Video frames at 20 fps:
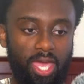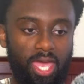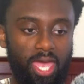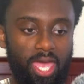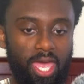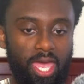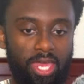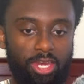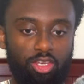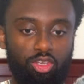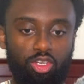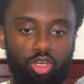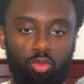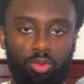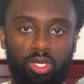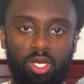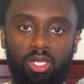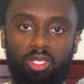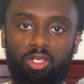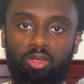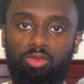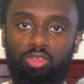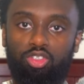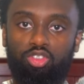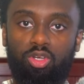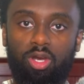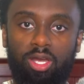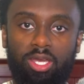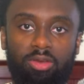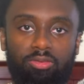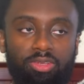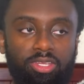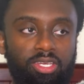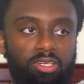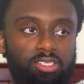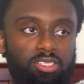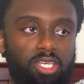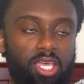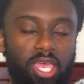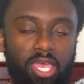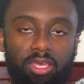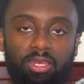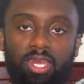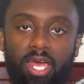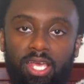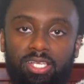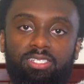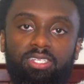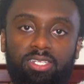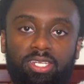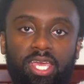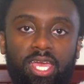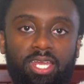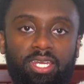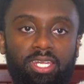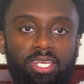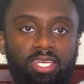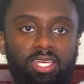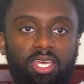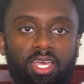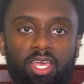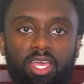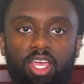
and you know, we unload the truck. Everything is nice and dandy.